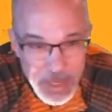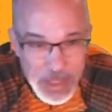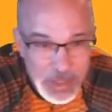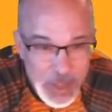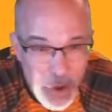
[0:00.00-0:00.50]

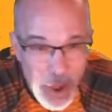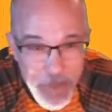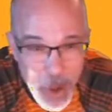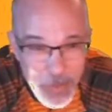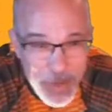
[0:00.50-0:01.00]
so I'm
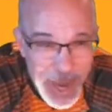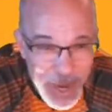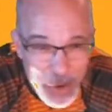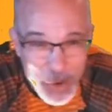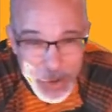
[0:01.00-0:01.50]
hoping I
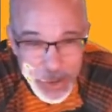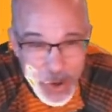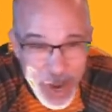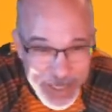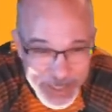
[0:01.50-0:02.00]
don't
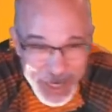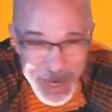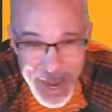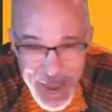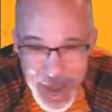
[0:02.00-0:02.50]
crash
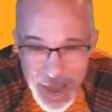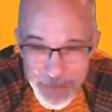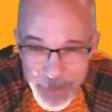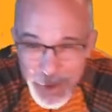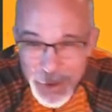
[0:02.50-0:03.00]
and
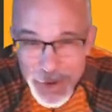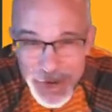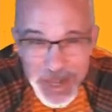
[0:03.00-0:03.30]
burn